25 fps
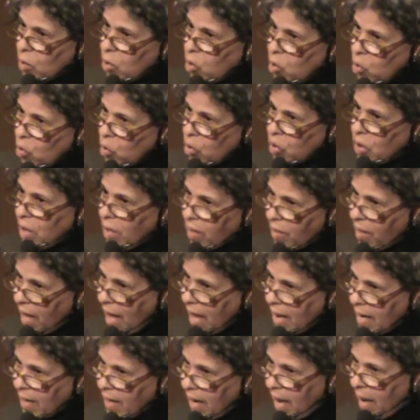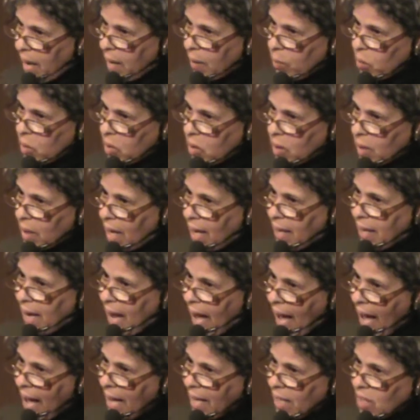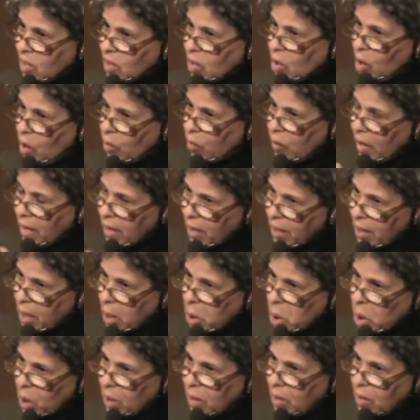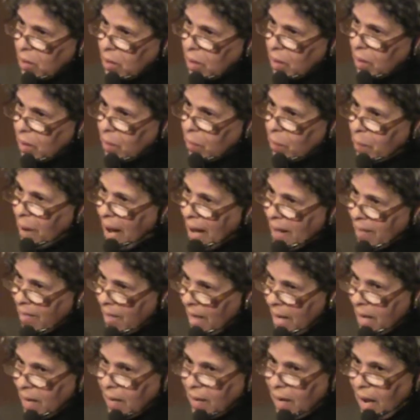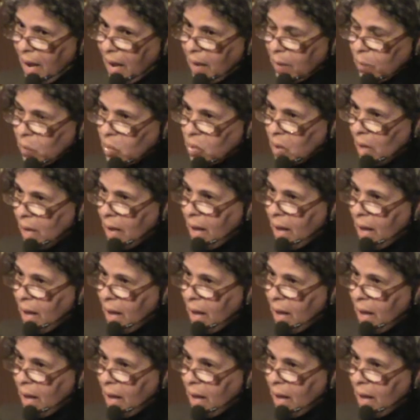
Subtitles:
using their names and acts of aggression by their names,